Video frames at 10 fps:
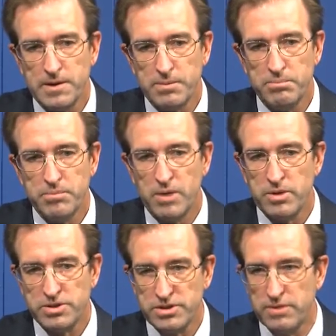maybe
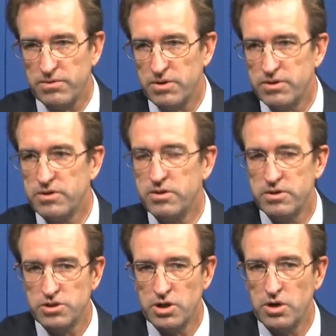is different
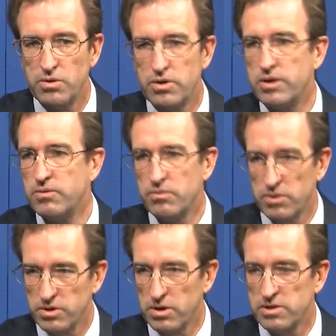than Joe, and
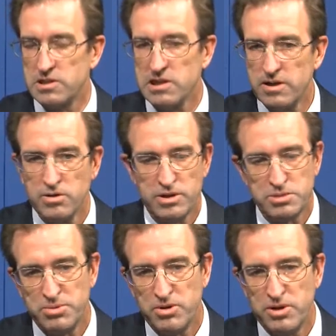with all his legal
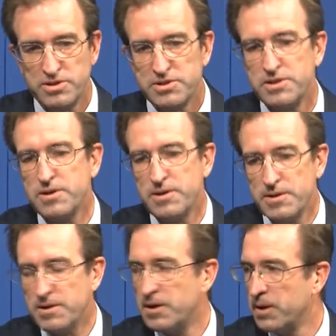experience,
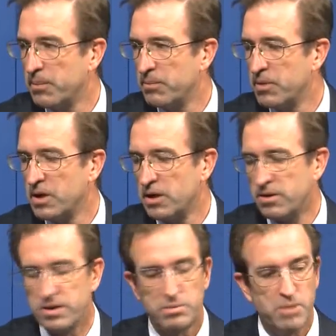and I
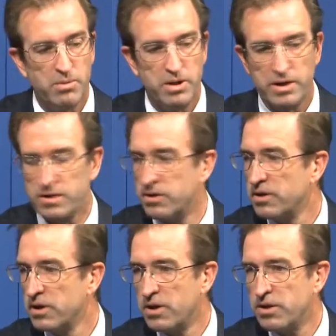think maybe I can
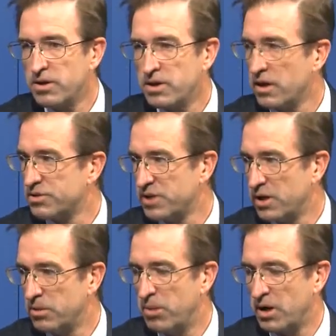think
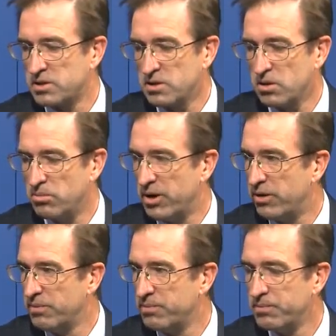outside the box a little
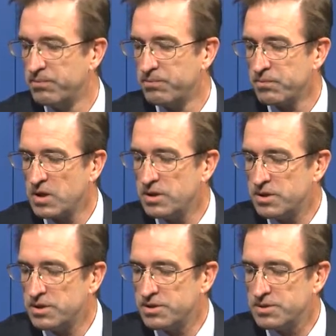better.
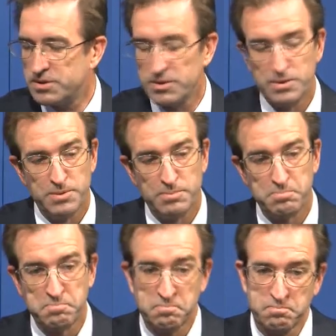So
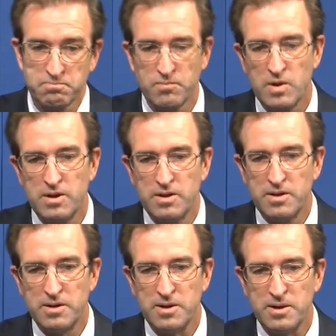
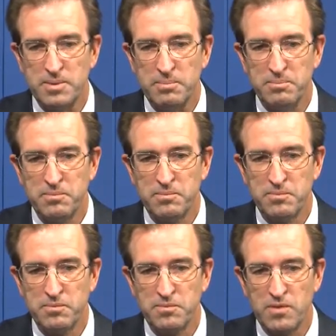
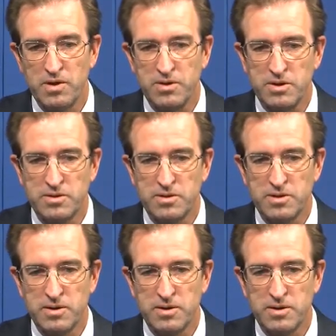I think